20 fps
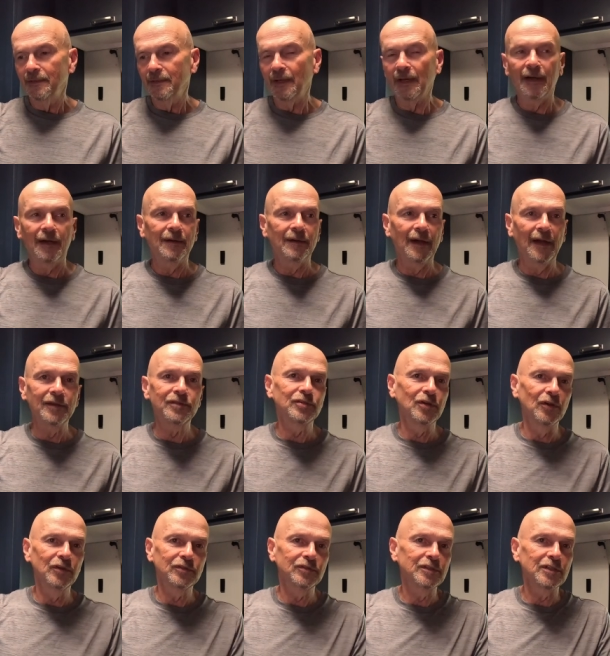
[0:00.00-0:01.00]
Uh, I
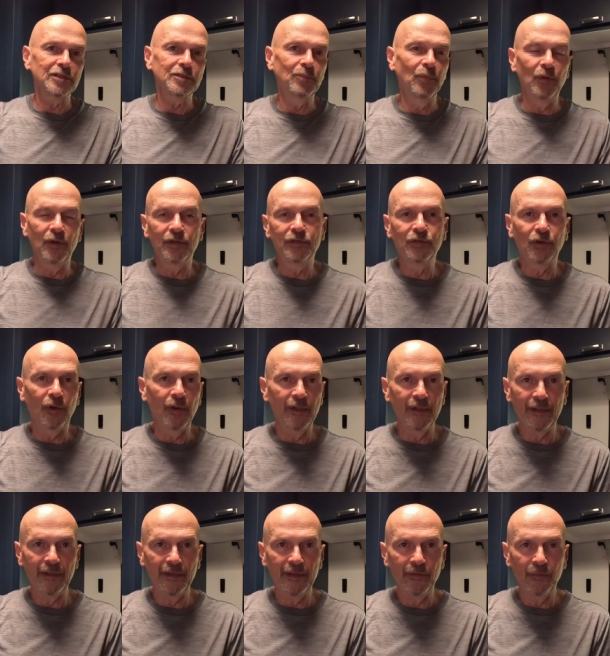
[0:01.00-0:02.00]
chose just put a
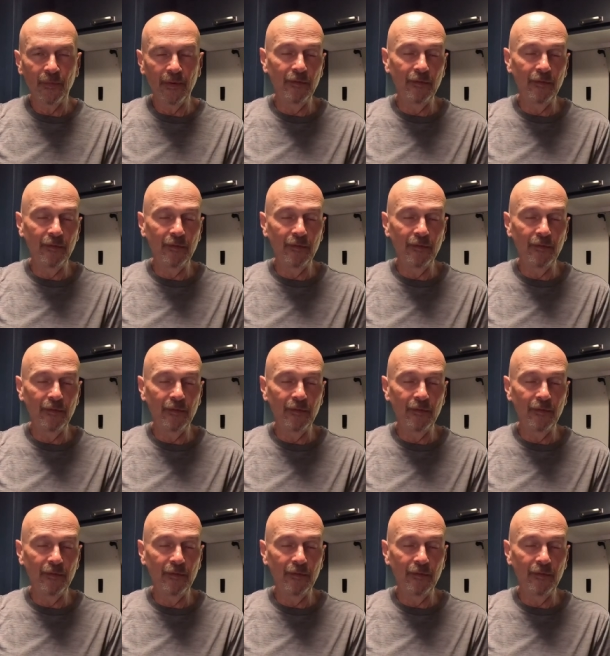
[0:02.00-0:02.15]
toilet in.